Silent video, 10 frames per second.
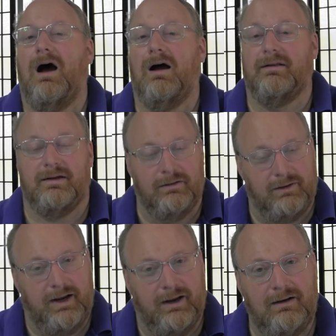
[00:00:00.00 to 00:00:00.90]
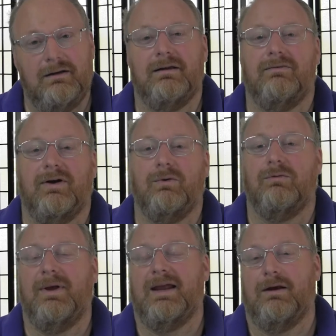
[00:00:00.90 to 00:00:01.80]
On the other hand, if I
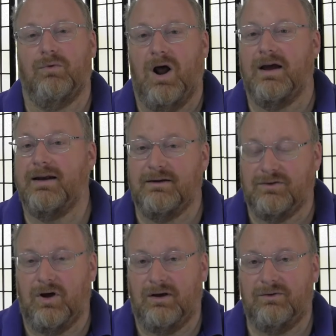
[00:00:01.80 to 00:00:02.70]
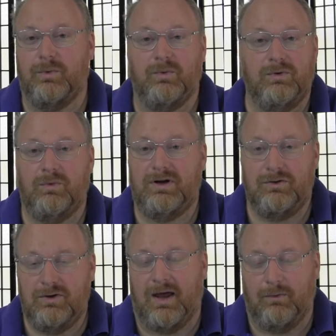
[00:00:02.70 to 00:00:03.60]
were making rocket exhaust, we wouldn't want
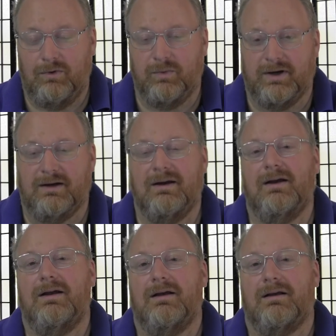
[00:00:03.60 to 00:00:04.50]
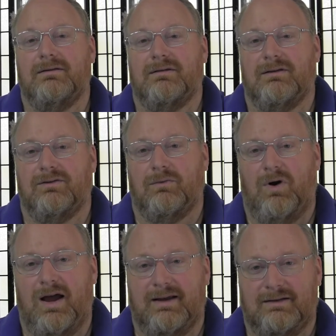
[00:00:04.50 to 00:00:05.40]
to do that, would we? Because the
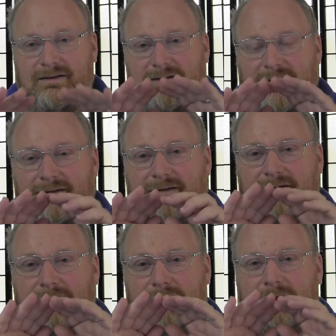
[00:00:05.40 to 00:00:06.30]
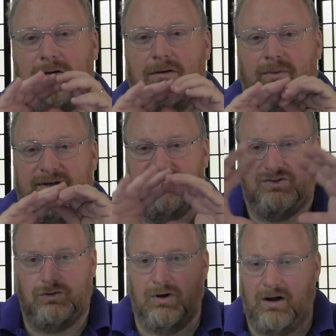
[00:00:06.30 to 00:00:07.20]
rocket doesn't necessarily always
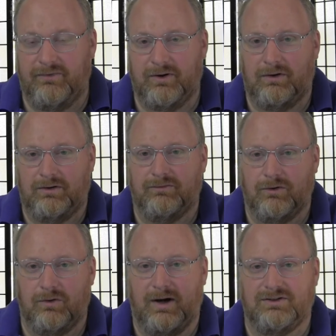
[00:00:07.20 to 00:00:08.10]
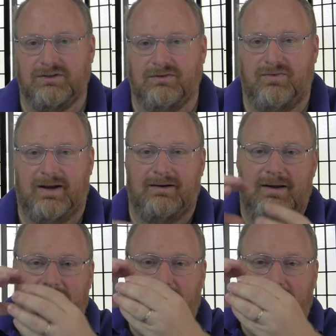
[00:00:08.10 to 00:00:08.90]
shoot off in all different directions. In fact,